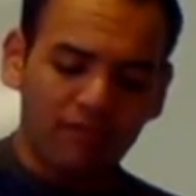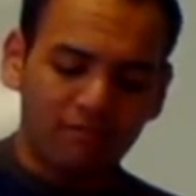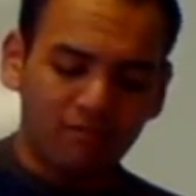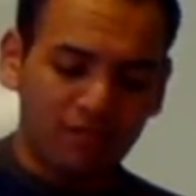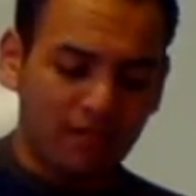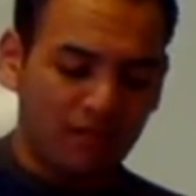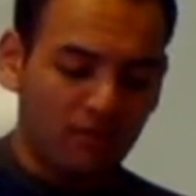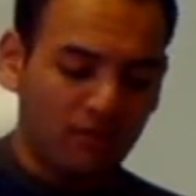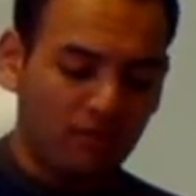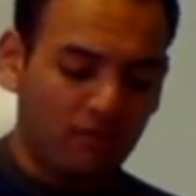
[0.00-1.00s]
from state and
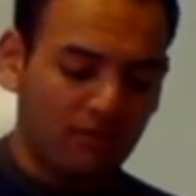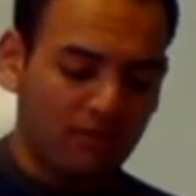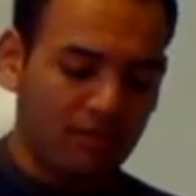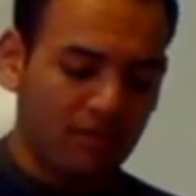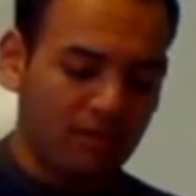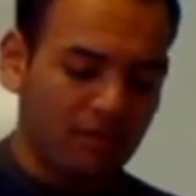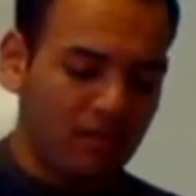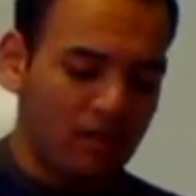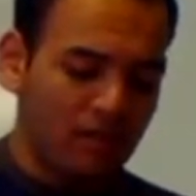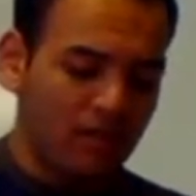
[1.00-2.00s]
local governments up.
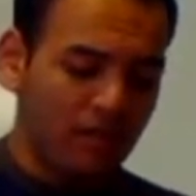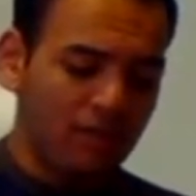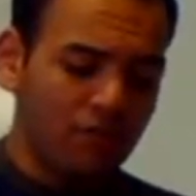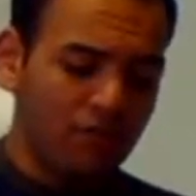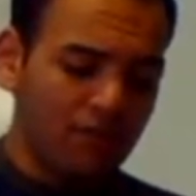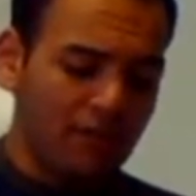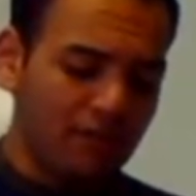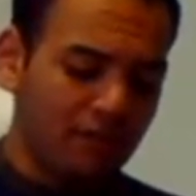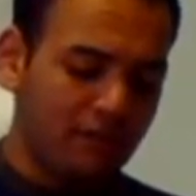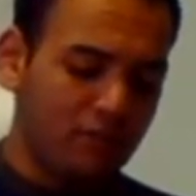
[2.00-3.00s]
There's three
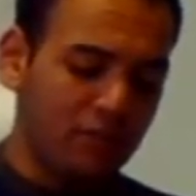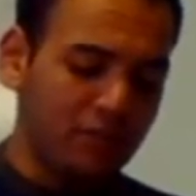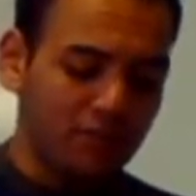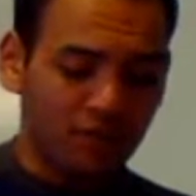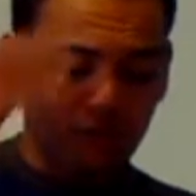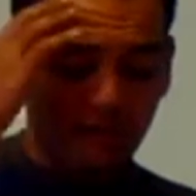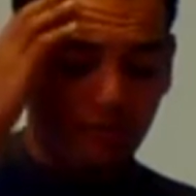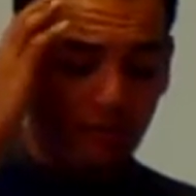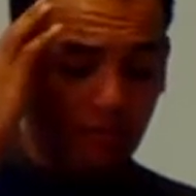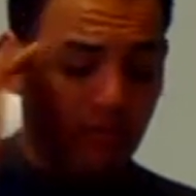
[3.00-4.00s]
basic approaches to
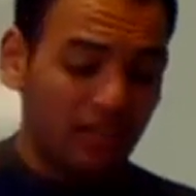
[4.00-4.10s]
reform: